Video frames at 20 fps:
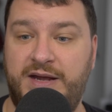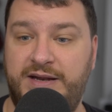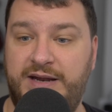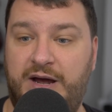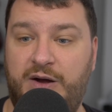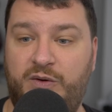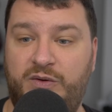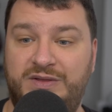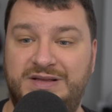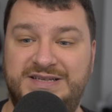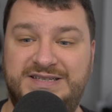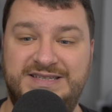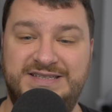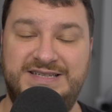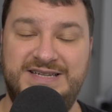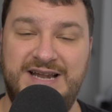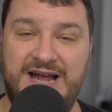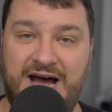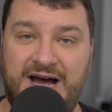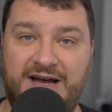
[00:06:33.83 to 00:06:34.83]
Now, this
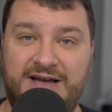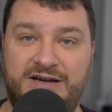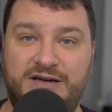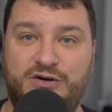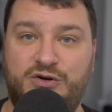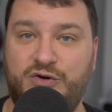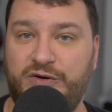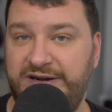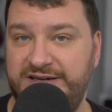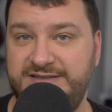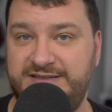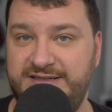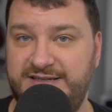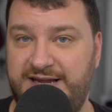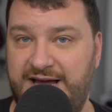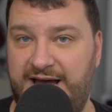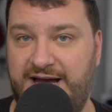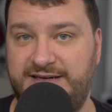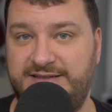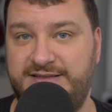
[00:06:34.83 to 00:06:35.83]
is not Crazy
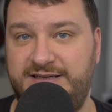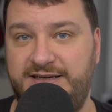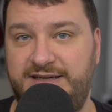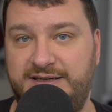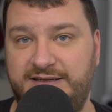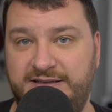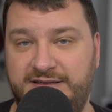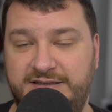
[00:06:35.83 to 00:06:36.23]
Taxi.